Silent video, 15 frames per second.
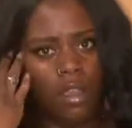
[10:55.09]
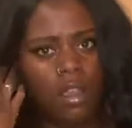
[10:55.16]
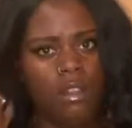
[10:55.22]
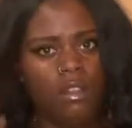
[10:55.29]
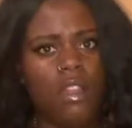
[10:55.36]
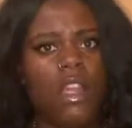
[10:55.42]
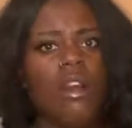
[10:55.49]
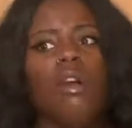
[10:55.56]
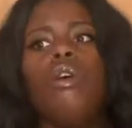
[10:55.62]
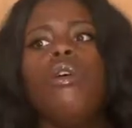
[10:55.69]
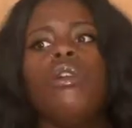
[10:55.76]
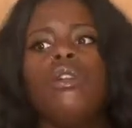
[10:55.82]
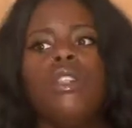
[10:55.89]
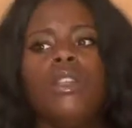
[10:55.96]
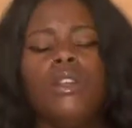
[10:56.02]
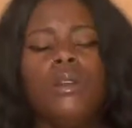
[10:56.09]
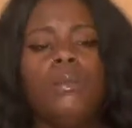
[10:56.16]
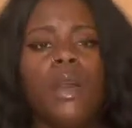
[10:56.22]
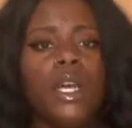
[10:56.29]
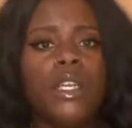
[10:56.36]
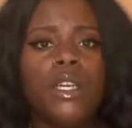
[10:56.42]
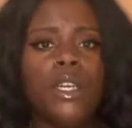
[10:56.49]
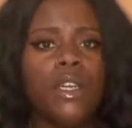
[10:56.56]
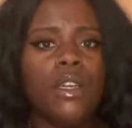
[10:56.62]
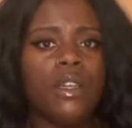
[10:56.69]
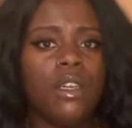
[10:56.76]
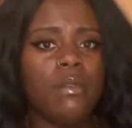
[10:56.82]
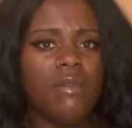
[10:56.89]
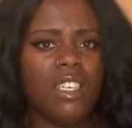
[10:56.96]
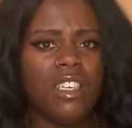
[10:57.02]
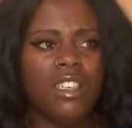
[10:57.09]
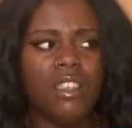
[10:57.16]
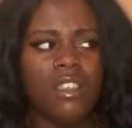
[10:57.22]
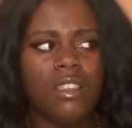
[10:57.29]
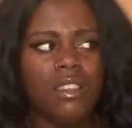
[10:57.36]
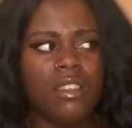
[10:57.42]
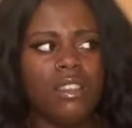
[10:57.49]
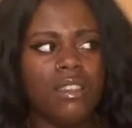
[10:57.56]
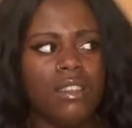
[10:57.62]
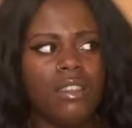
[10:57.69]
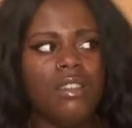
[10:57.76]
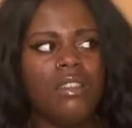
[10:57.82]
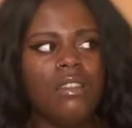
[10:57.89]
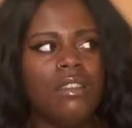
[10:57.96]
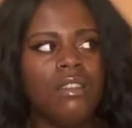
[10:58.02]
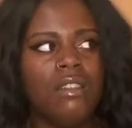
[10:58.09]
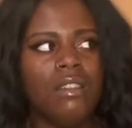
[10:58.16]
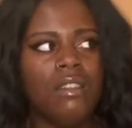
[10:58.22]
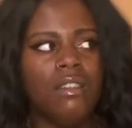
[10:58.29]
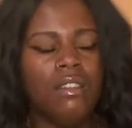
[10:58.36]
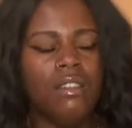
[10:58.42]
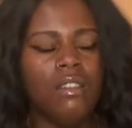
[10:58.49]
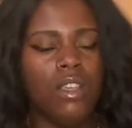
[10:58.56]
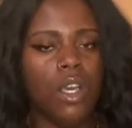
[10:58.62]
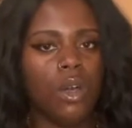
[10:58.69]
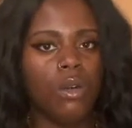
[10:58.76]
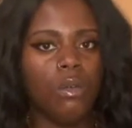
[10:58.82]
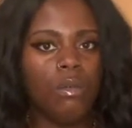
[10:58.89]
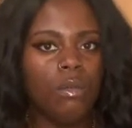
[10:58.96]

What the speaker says: They're like, oh, you think you're better? I'm like, no.